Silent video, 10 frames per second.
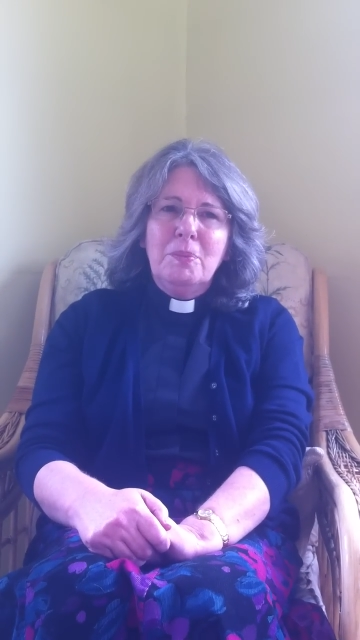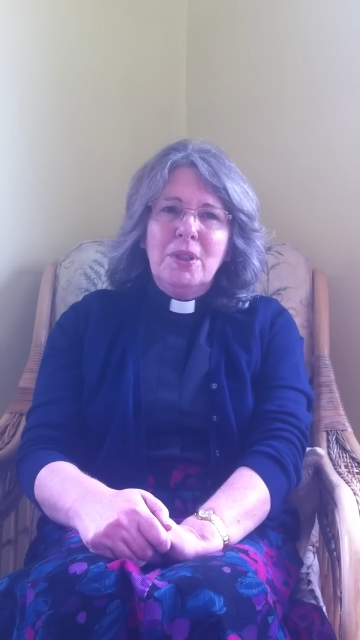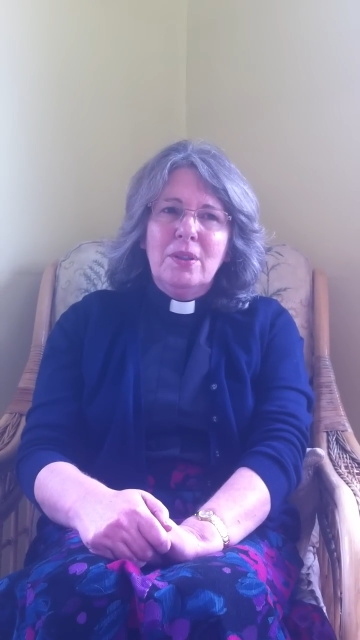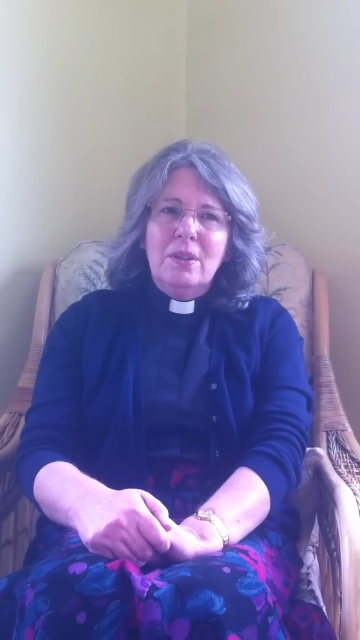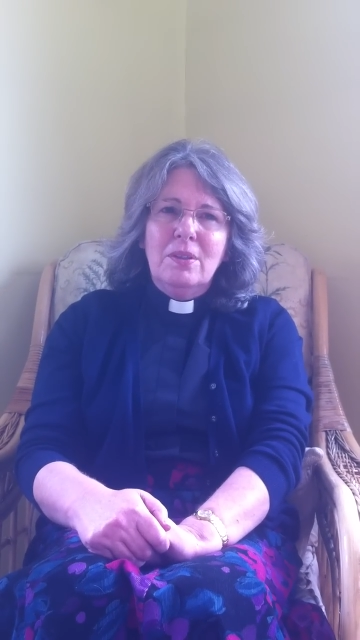
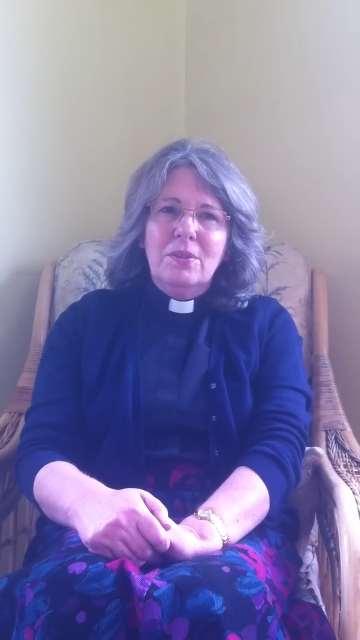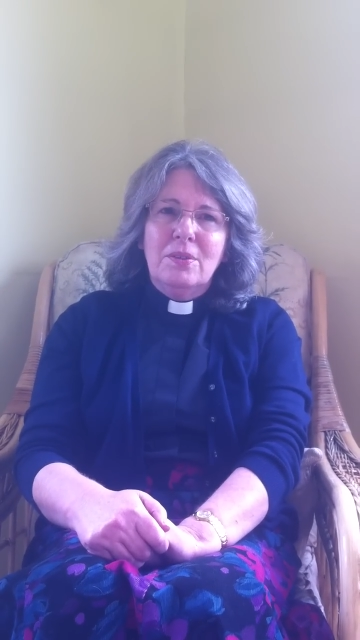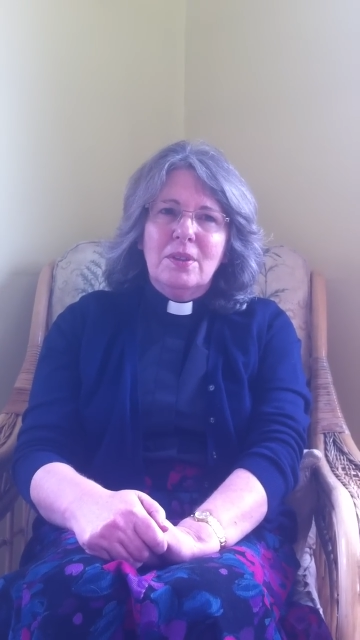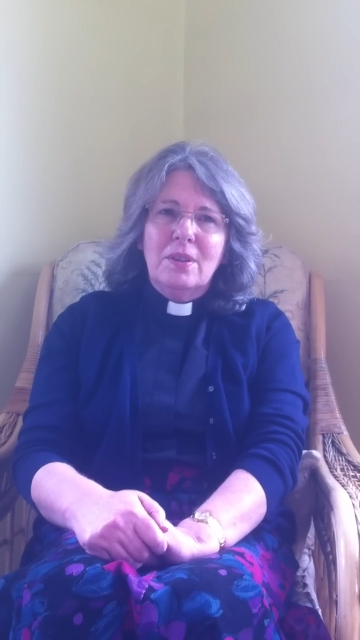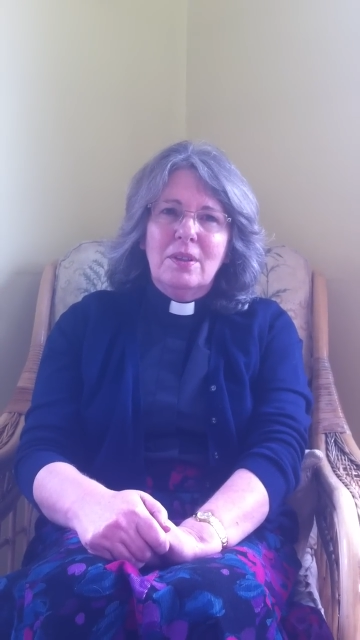
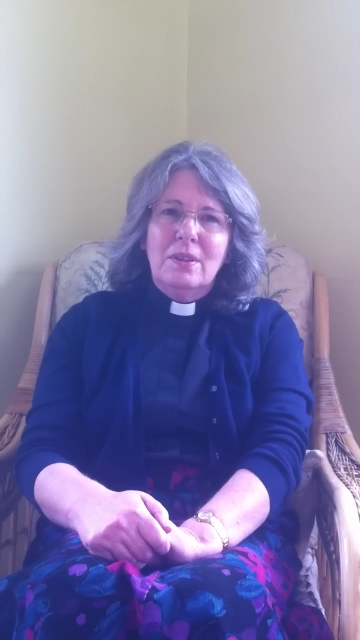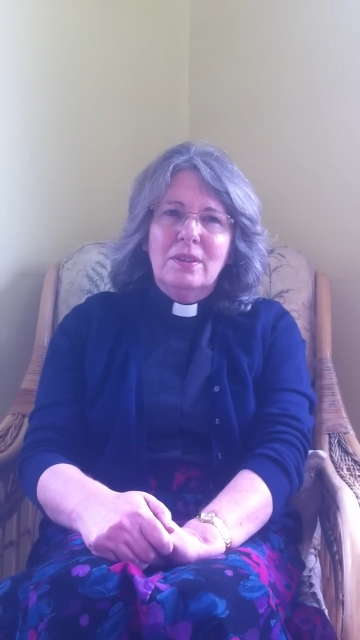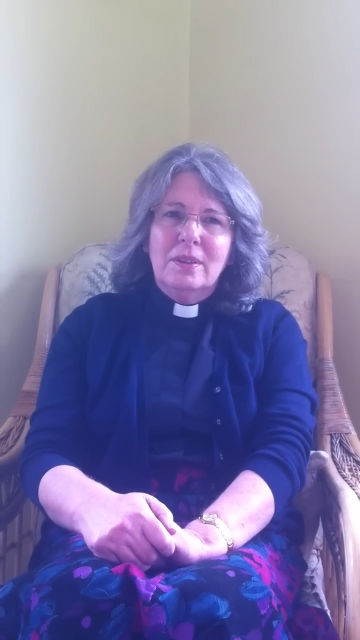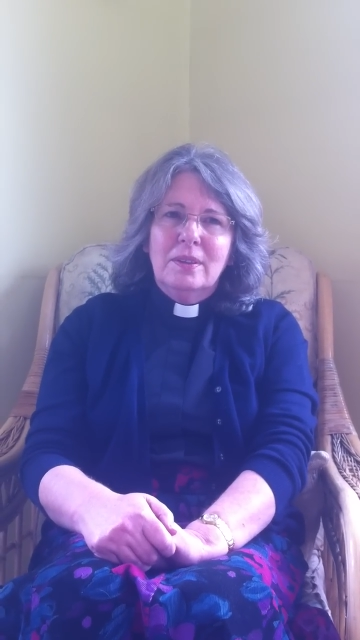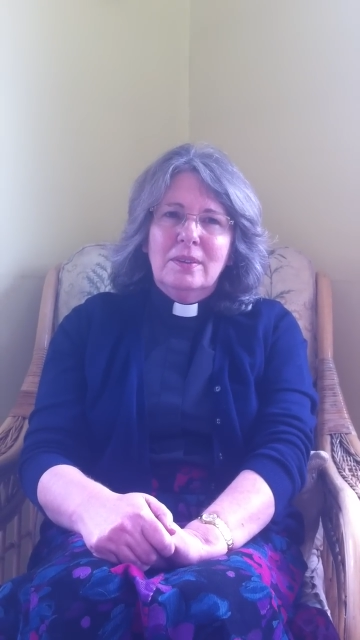because
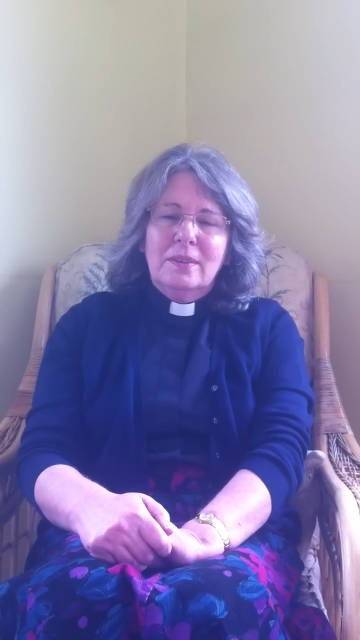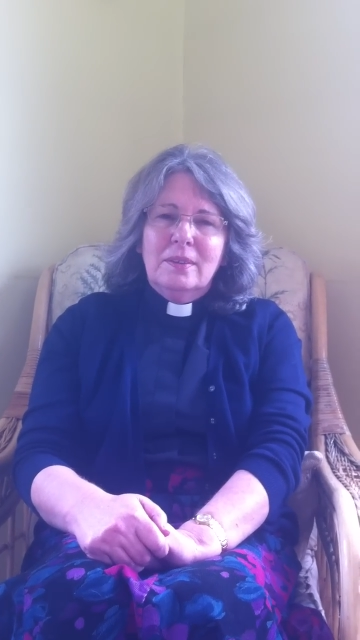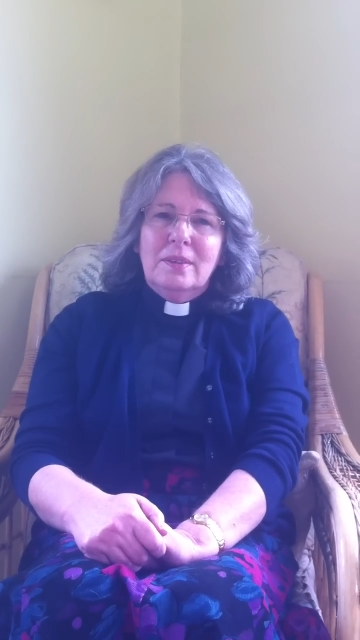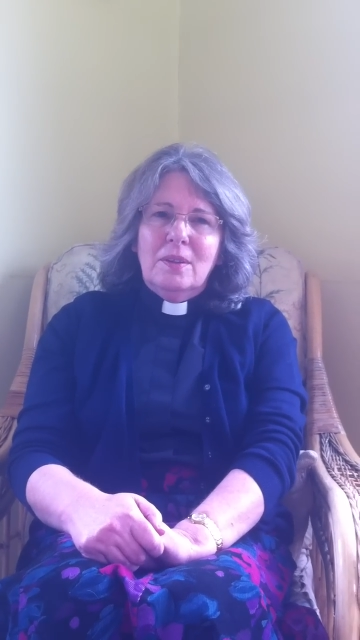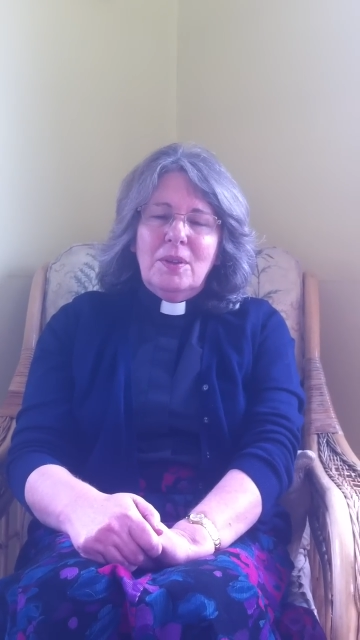
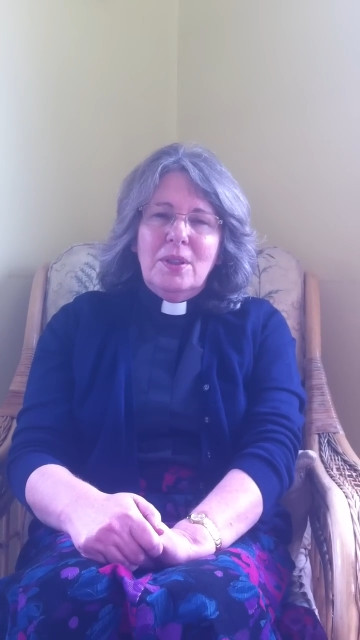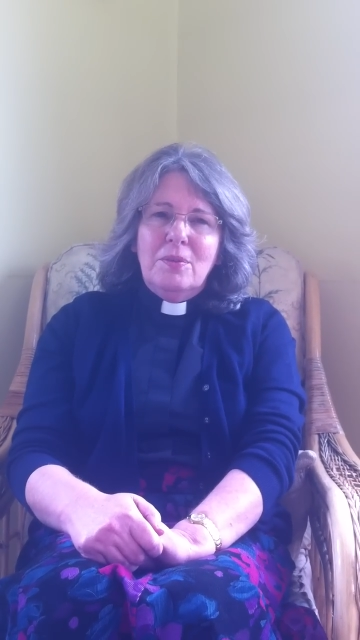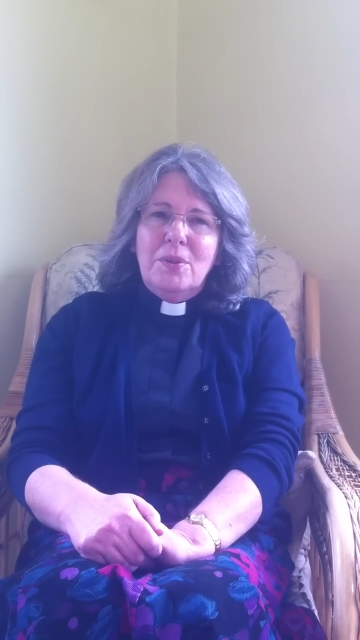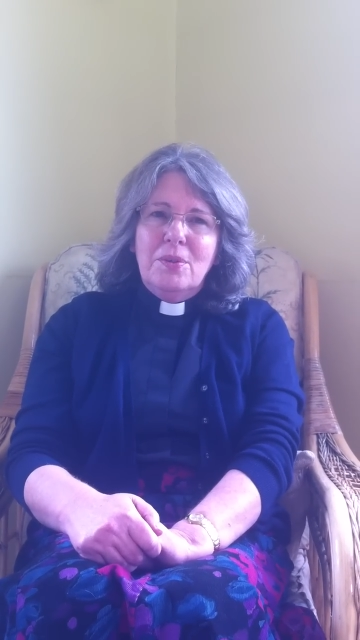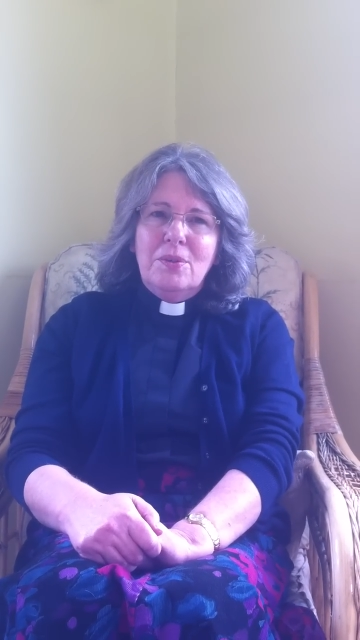
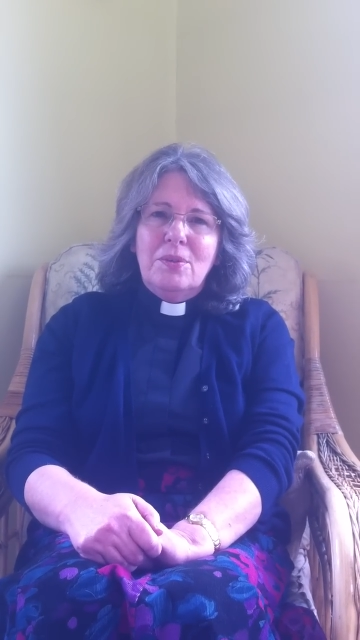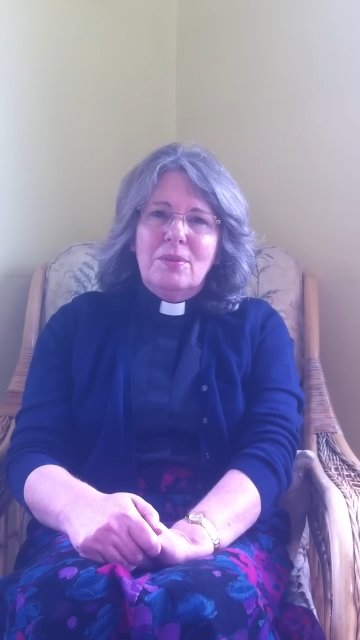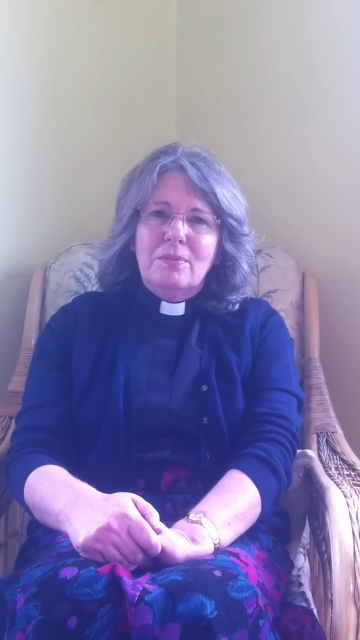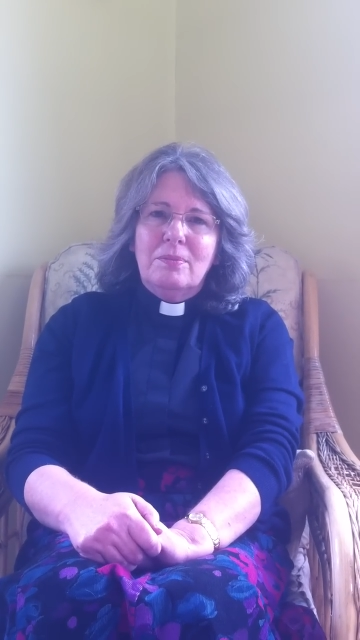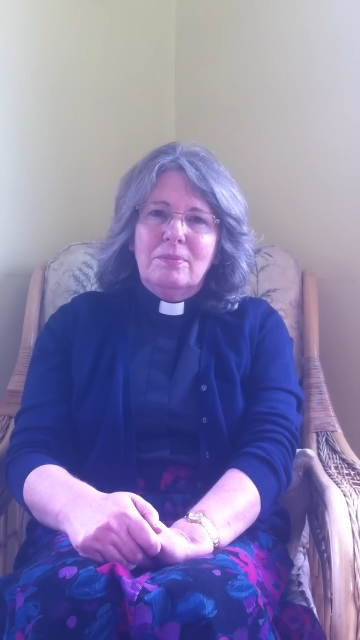it was